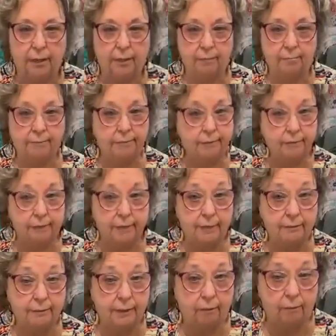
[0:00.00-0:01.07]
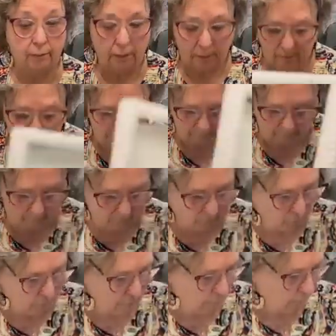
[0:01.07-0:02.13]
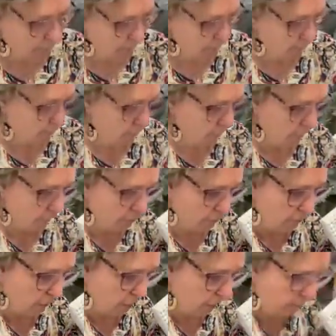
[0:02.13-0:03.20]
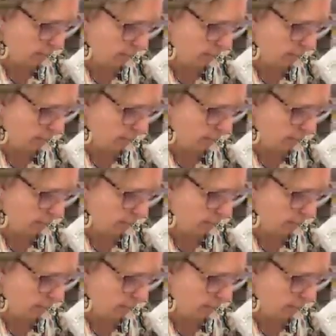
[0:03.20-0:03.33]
And so that's how it is. So anyway, so there's all